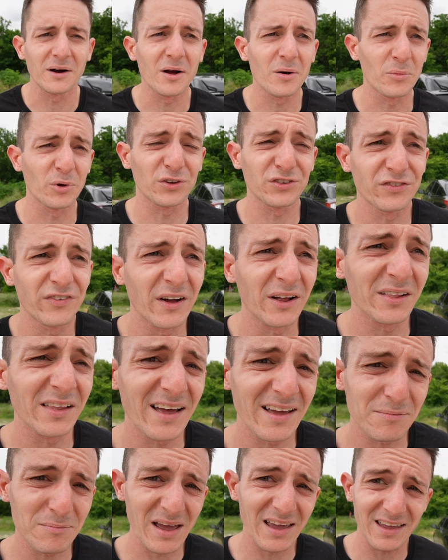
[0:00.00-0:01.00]
I almost felt
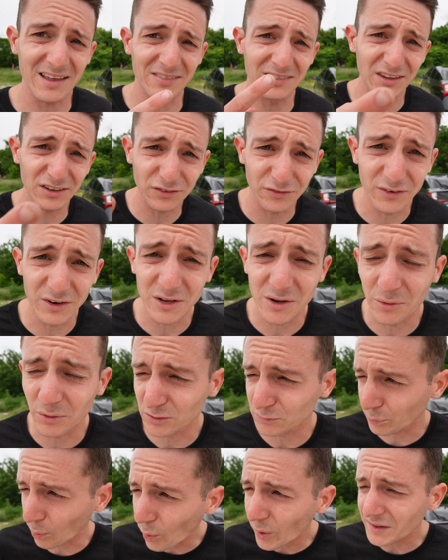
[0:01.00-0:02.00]
like making this video
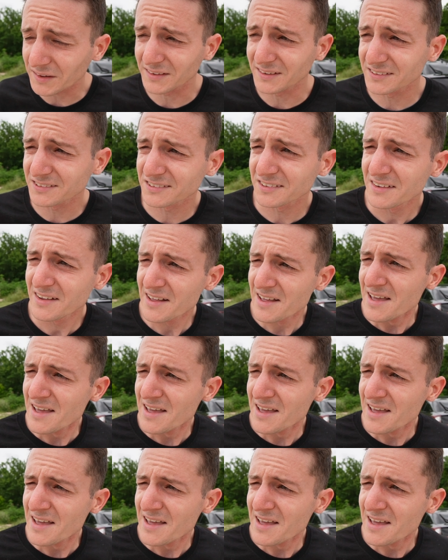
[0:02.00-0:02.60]
was pointless,